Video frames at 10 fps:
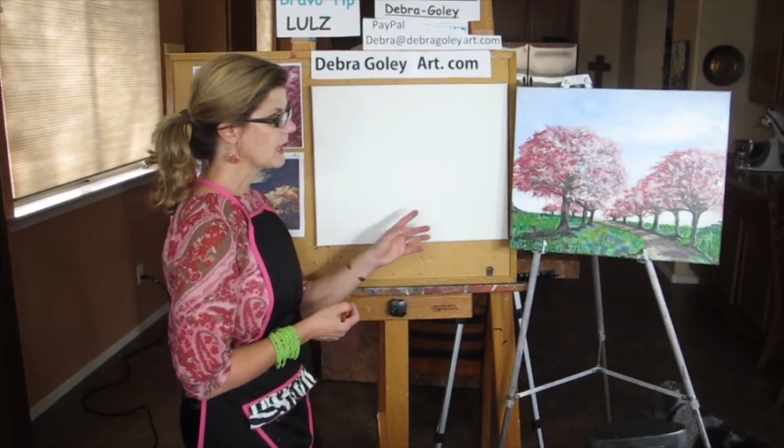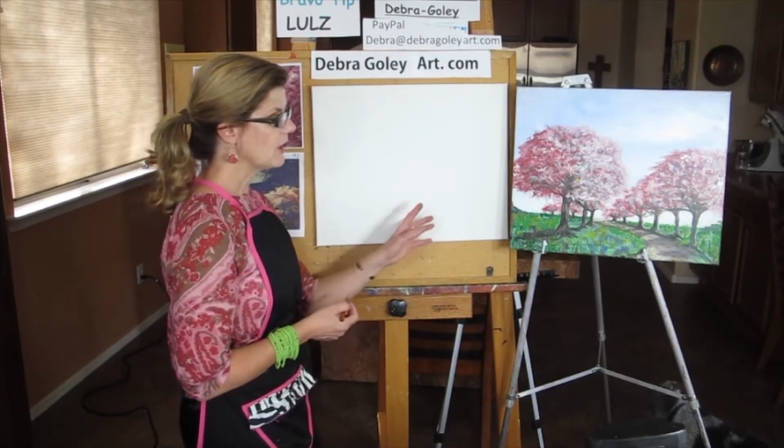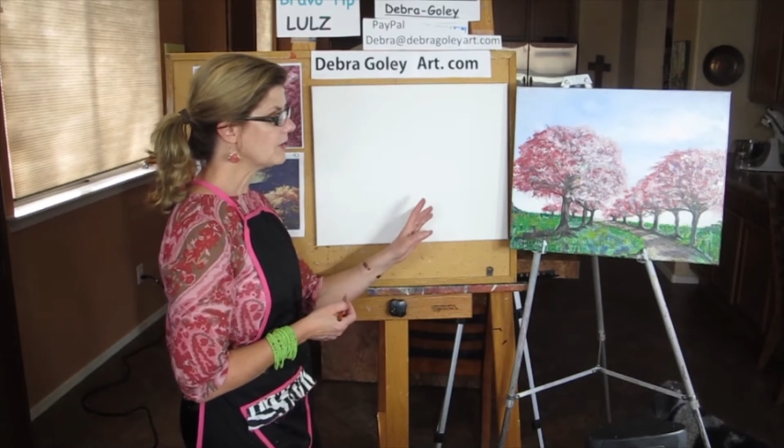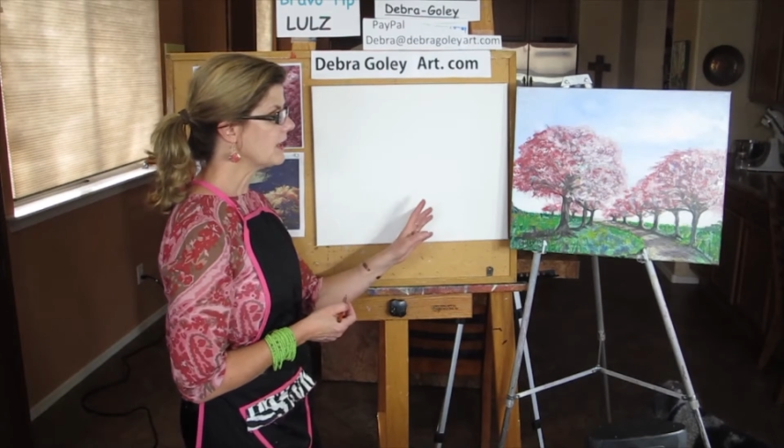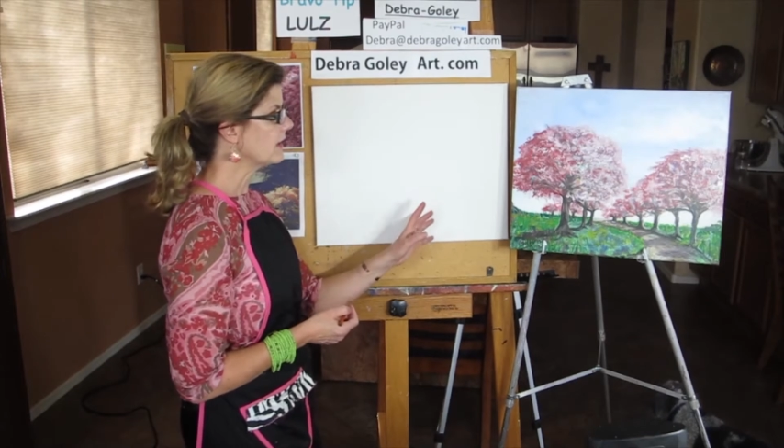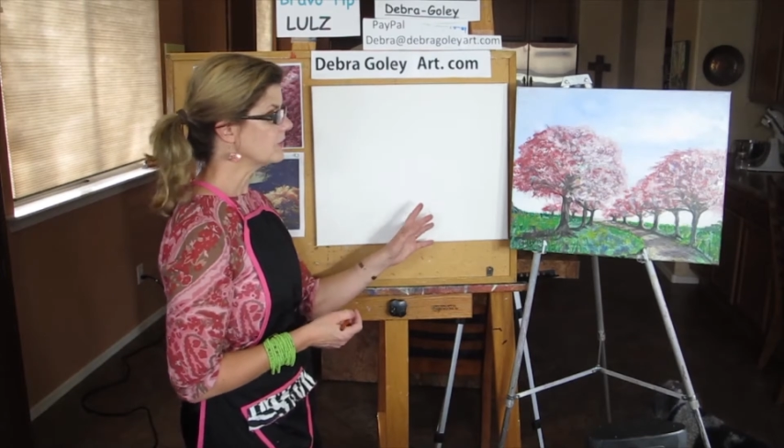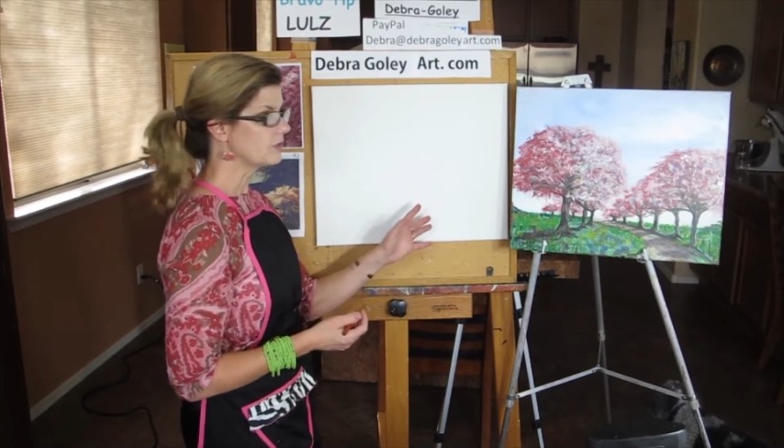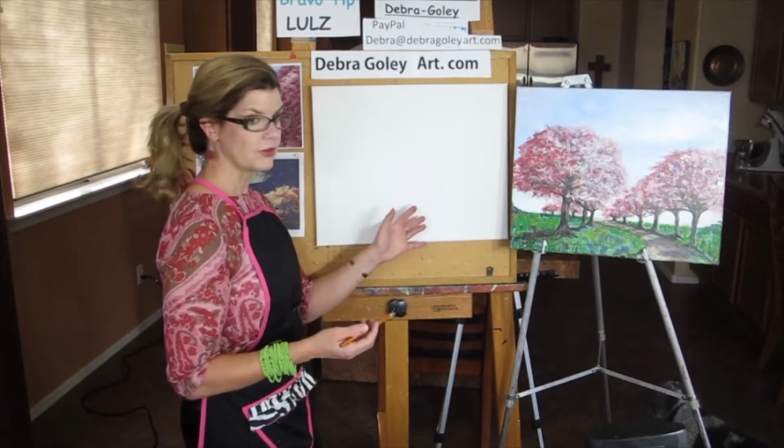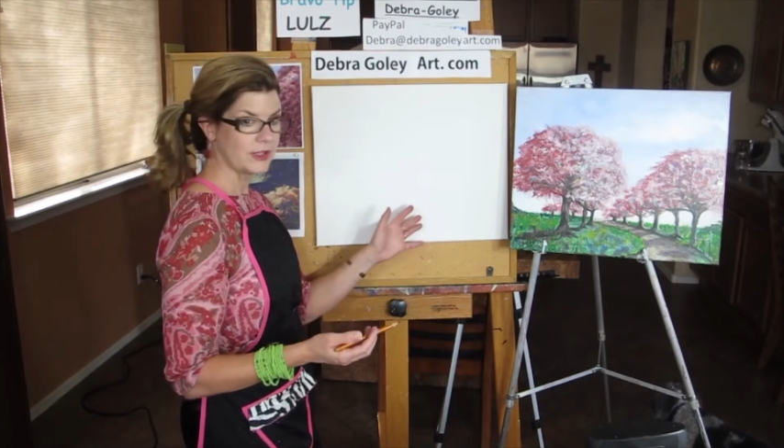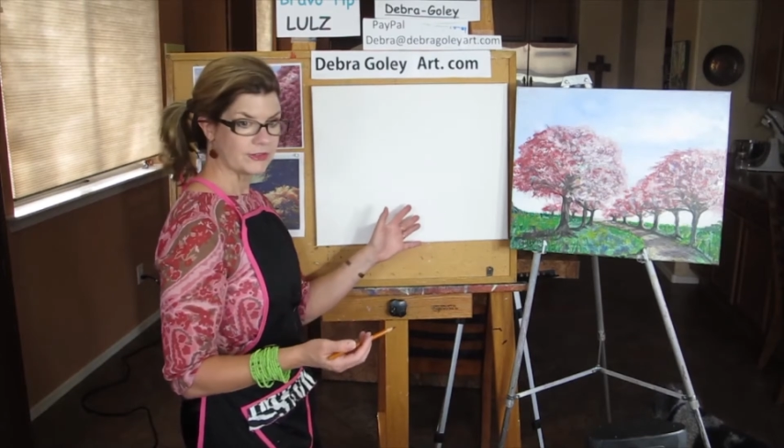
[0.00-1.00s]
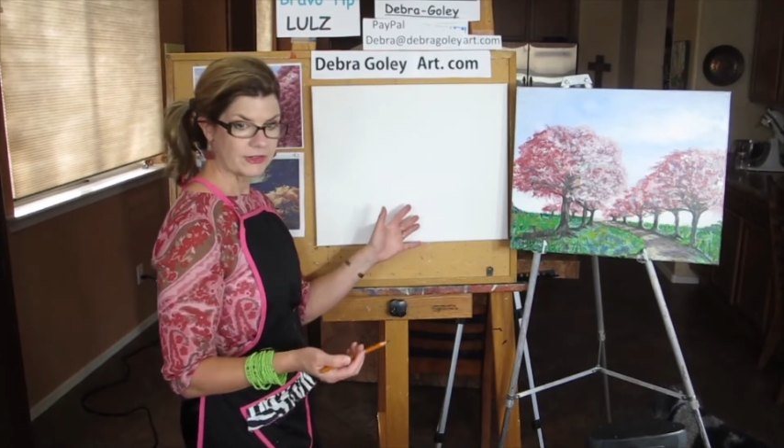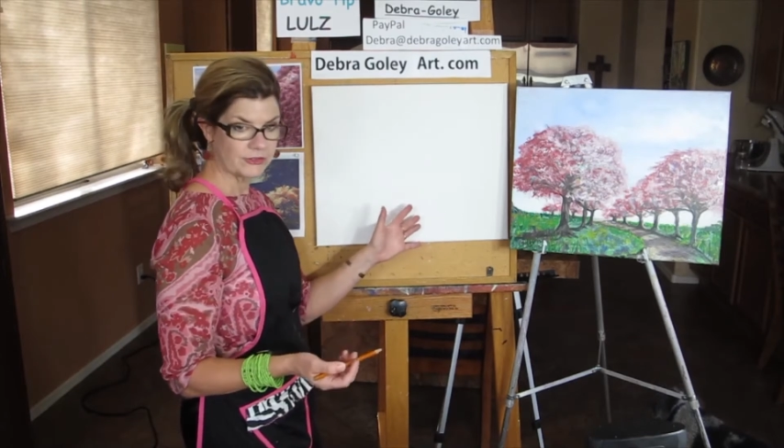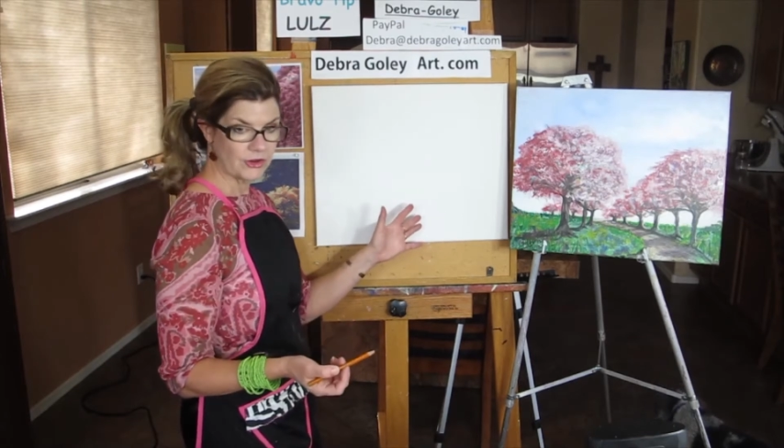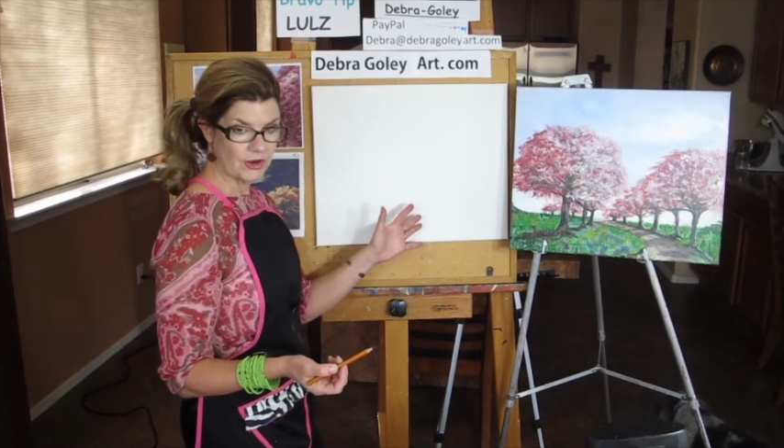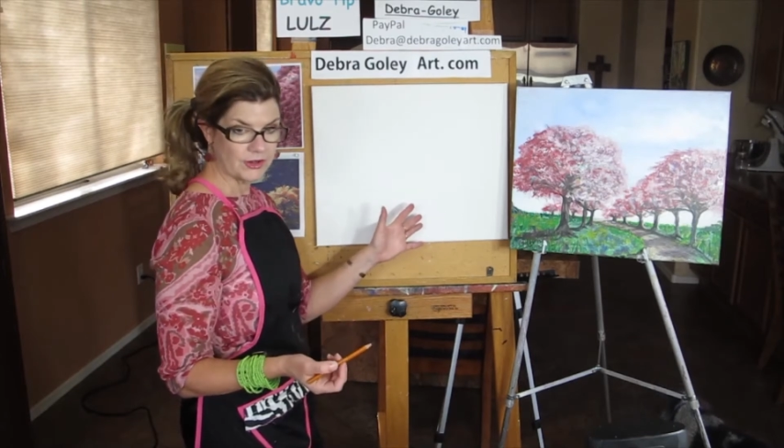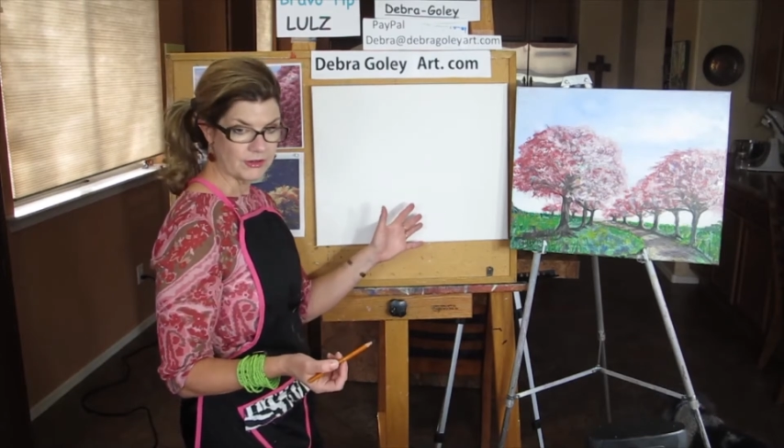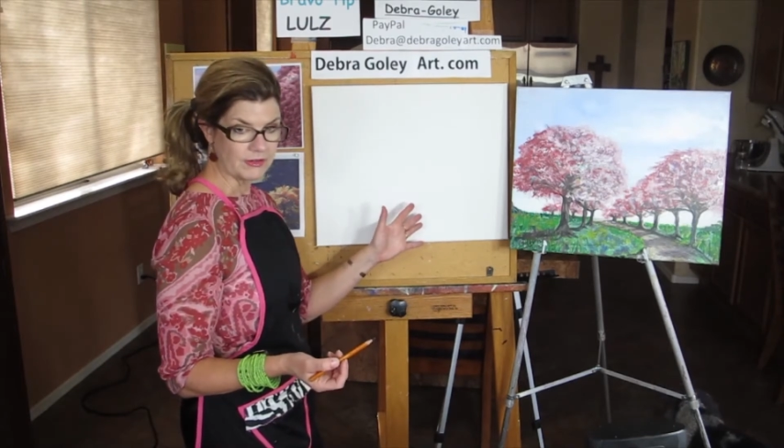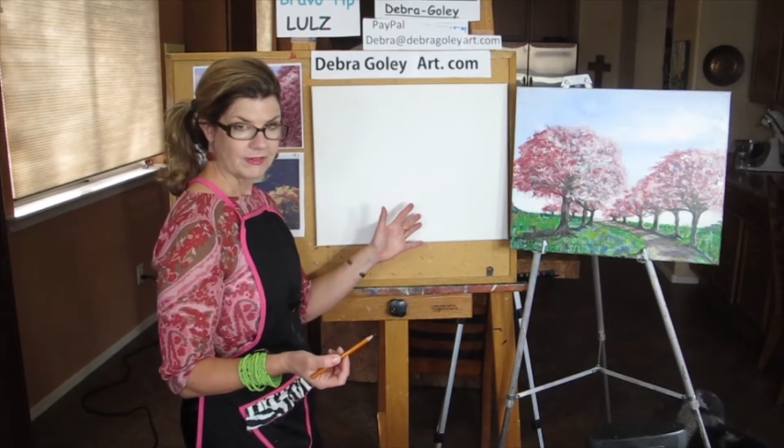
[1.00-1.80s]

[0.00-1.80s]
Okay, so let's get started.